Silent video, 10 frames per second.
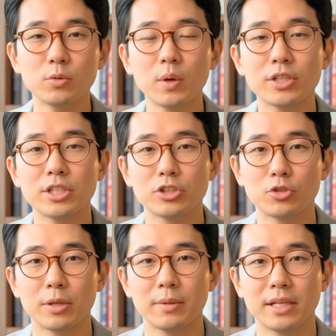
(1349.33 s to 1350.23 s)
to watch
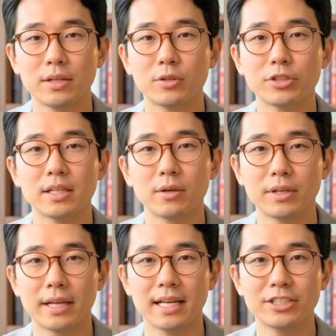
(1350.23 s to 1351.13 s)
extremely closely over
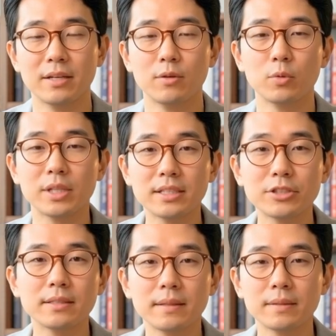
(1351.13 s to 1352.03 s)
the next several weeks.